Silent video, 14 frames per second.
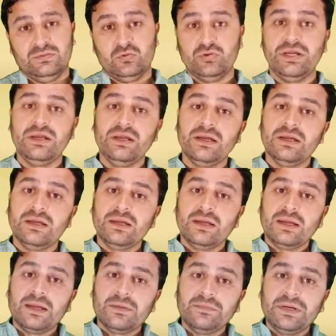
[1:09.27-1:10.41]
Today,
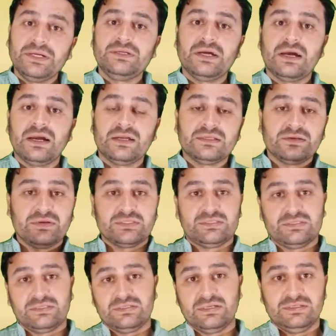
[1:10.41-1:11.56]
media and the
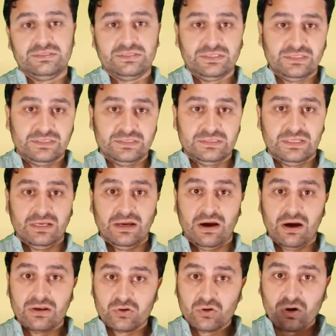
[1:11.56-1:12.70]
Western countries
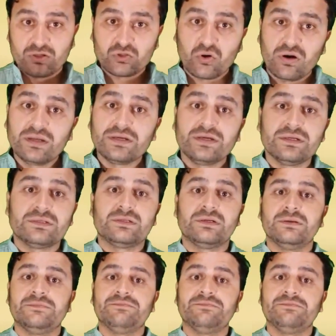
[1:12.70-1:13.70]
are not calling it